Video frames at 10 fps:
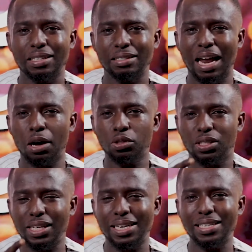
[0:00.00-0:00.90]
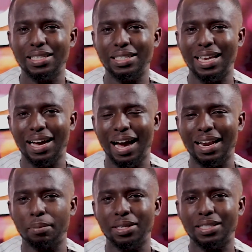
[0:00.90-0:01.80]
now sees the
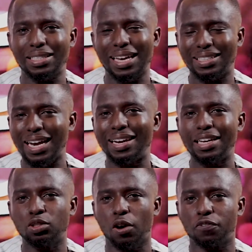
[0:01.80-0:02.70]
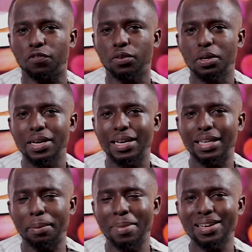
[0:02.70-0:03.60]
calamity, the challenge of
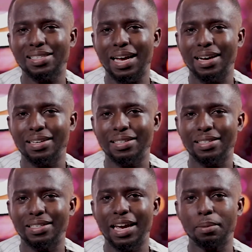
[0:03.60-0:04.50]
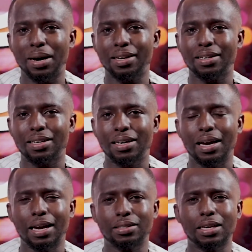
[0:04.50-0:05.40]
the master, Naaman,
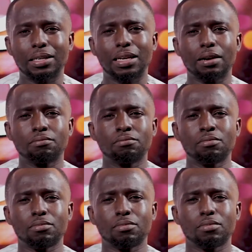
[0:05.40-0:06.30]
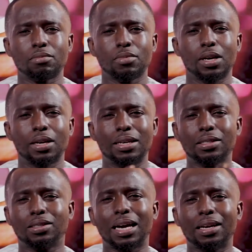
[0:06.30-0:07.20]
and says that
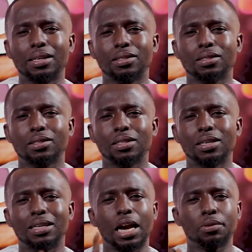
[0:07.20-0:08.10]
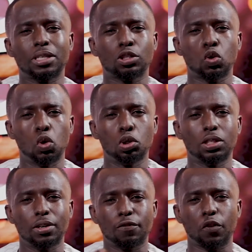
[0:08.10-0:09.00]
this challenge, there is a
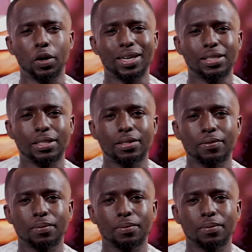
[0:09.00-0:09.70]
solution for it.